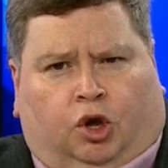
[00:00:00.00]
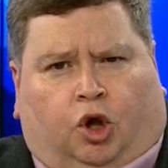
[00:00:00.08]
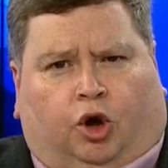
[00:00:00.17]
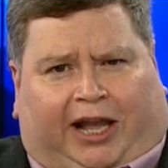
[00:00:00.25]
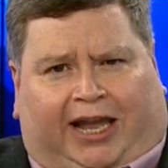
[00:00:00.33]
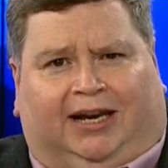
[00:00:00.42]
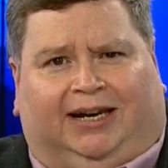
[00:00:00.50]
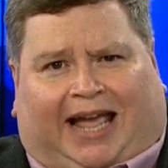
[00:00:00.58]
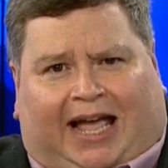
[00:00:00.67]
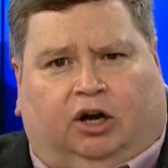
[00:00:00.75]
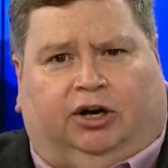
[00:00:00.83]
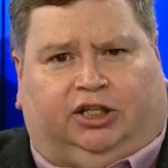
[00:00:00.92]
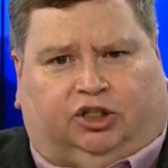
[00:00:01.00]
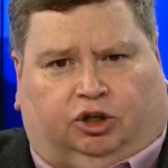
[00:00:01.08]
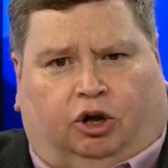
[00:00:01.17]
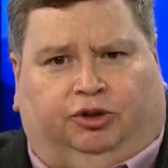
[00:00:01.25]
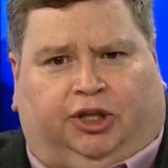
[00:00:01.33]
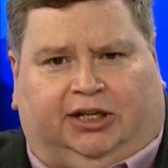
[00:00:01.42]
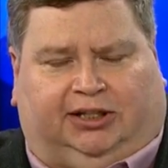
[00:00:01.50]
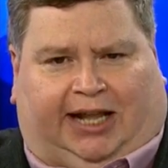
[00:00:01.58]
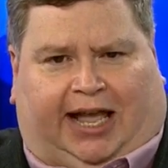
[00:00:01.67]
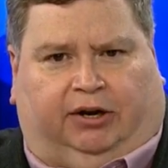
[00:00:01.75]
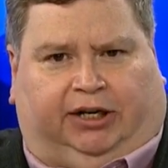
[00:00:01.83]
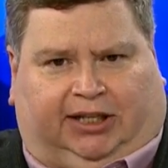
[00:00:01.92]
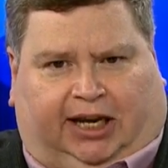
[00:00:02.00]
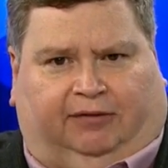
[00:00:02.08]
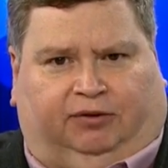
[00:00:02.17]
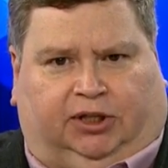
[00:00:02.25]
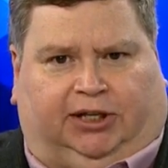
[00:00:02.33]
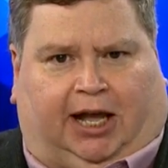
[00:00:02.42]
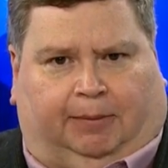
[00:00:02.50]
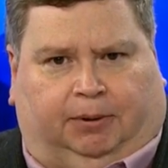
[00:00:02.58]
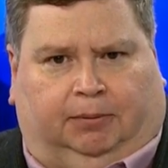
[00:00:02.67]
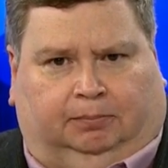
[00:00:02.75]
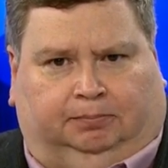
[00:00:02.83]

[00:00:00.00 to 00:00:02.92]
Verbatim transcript: Okay, now let's slow things down and take it from the top.